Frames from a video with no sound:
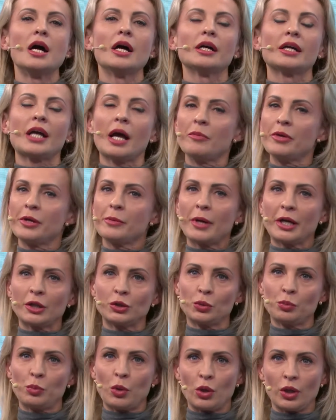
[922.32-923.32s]
Coming back
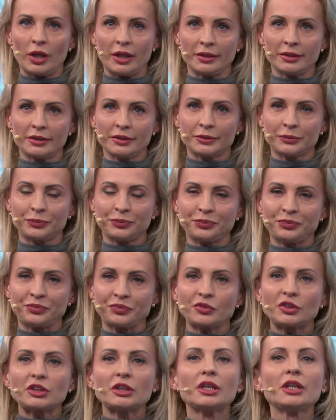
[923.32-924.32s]
to Poland,
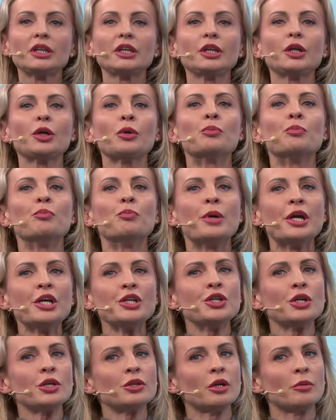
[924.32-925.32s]

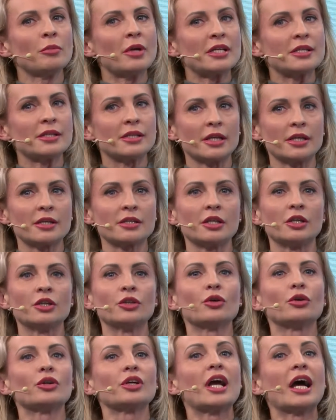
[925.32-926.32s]
major domestics in
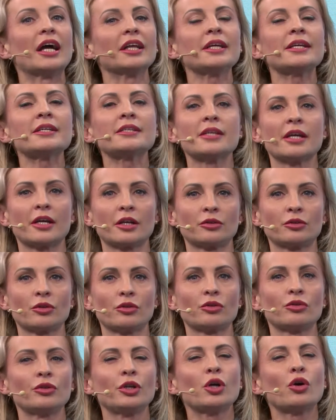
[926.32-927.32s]
the organic
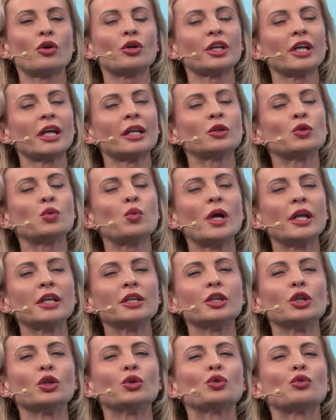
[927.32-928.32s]
sector record a
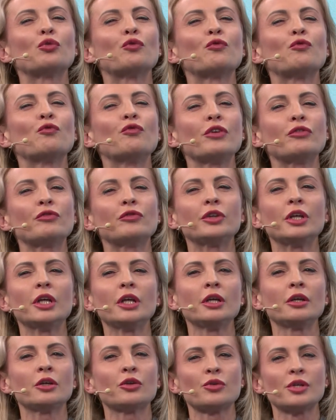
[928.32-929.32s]
20 to 50
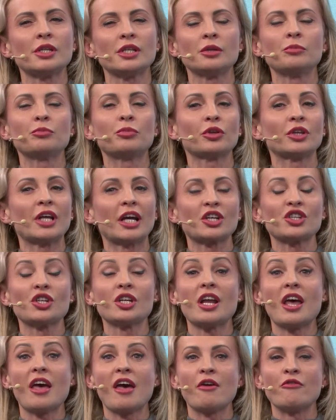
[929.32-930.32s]
increase in production
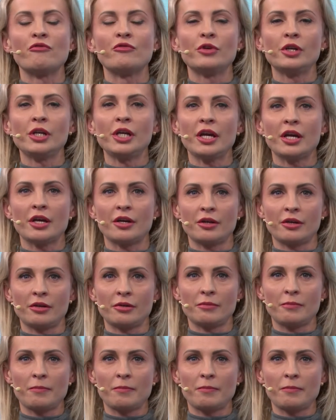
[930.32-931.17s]
every year.